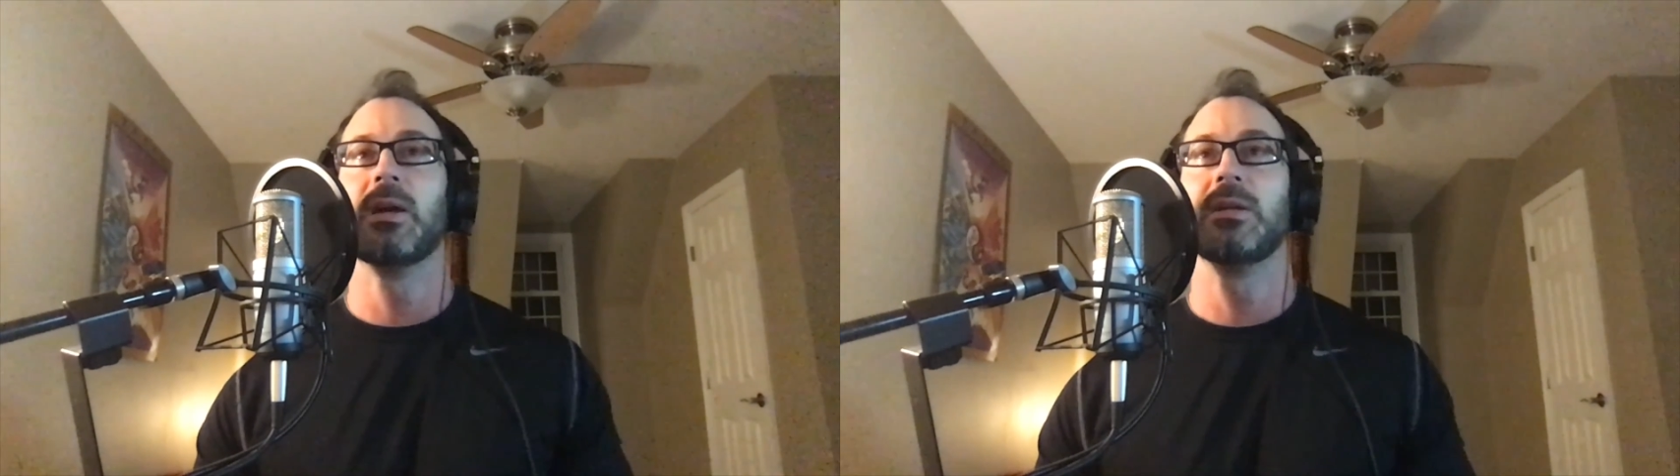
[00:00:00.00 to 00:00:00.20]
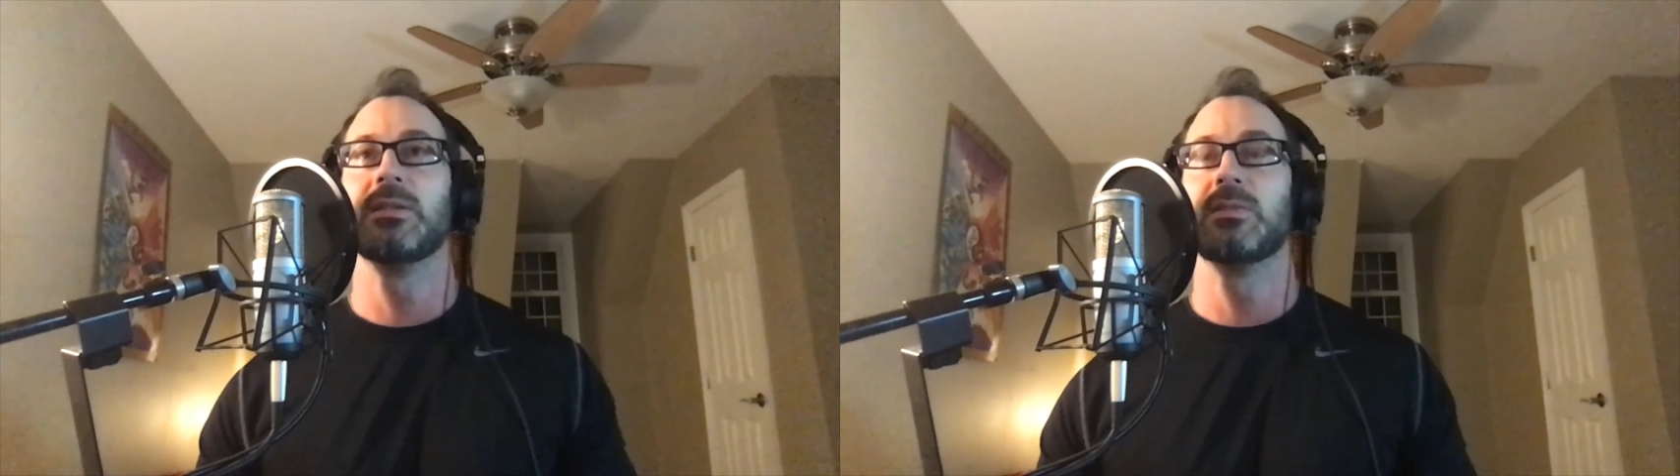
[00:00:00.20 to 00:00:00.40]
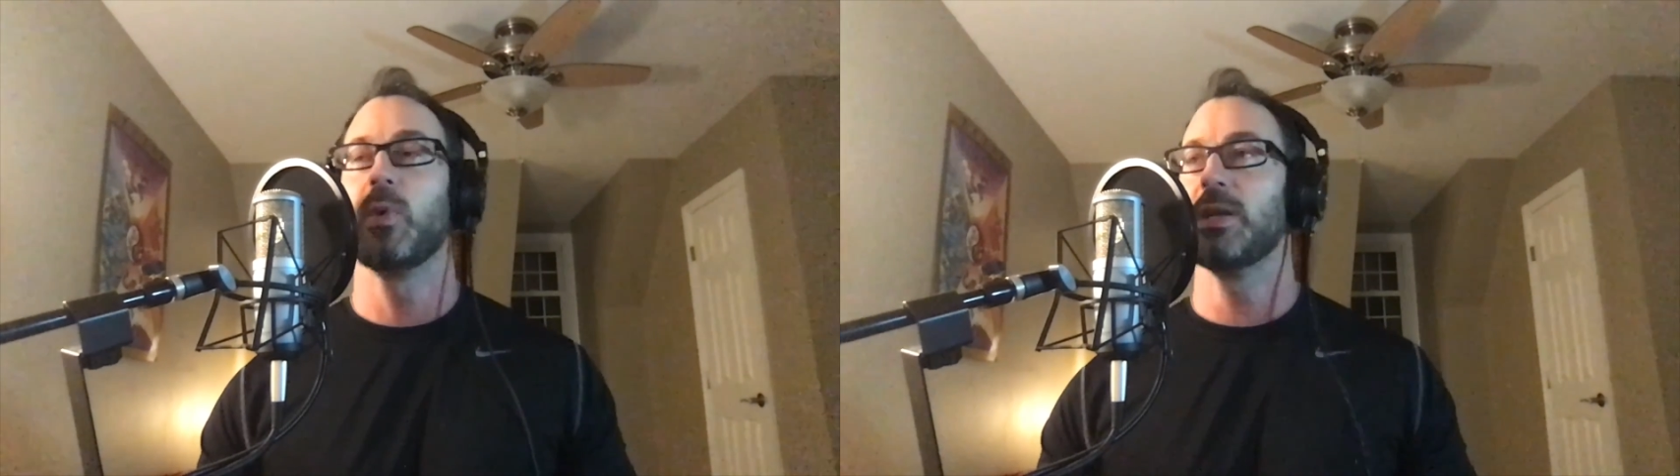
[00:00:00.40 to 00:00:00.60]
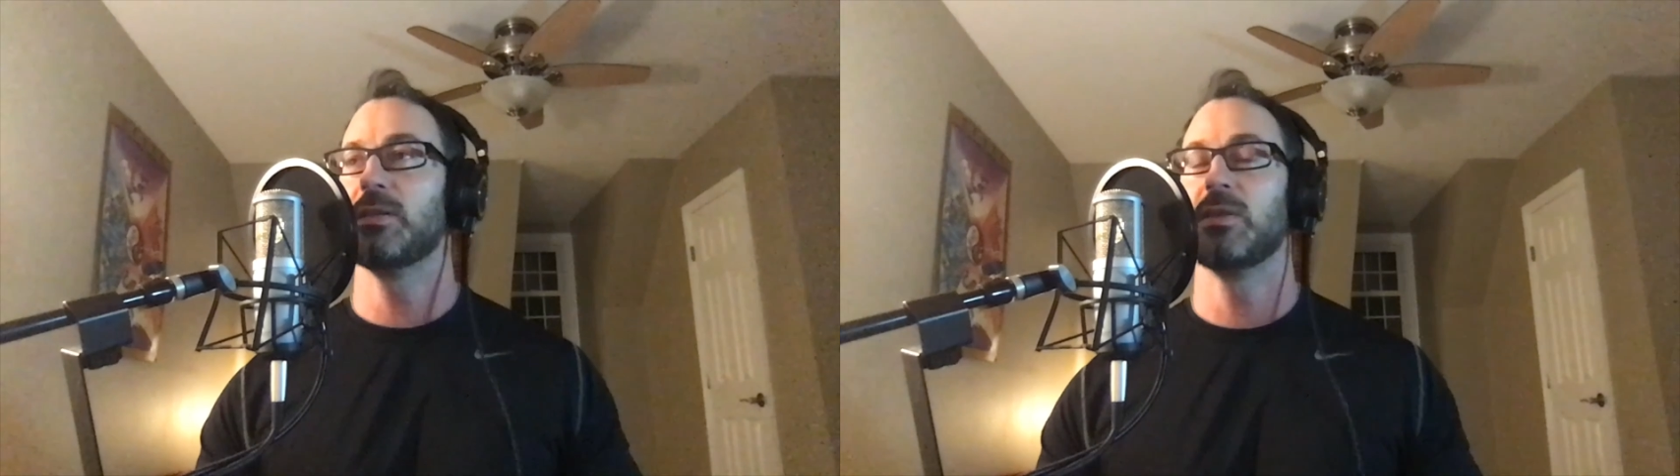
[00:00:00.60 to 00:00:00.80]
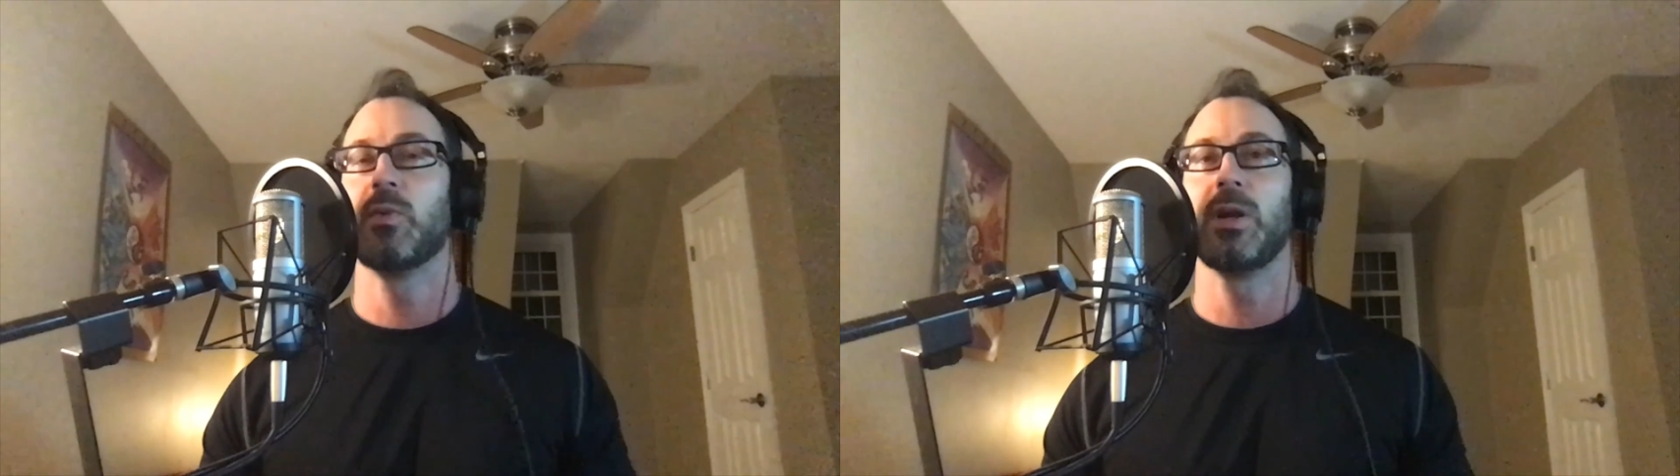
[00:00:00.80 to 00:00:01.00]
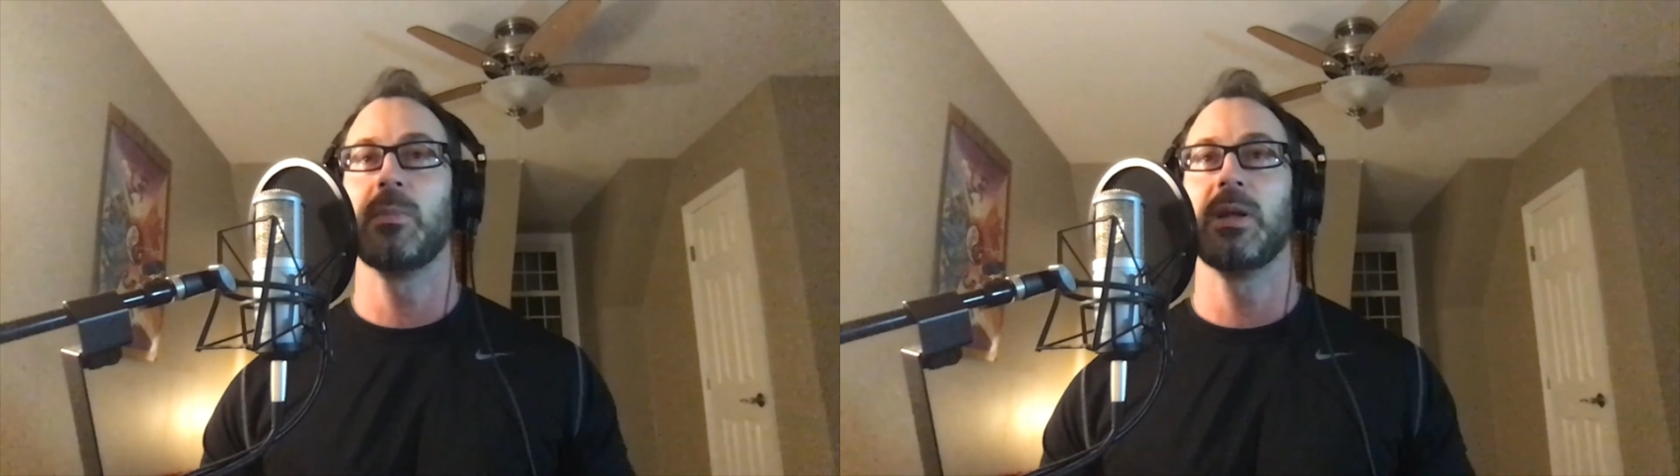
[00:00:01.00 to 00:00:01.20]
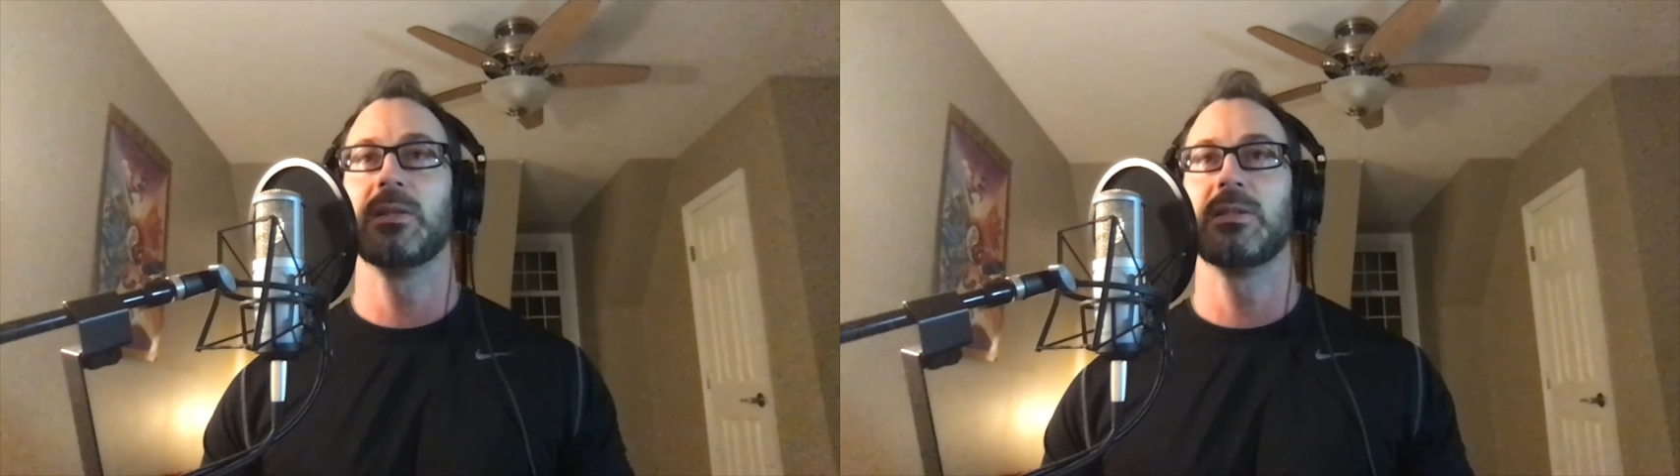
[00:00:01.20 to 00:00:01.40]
I just wasted 20 minutes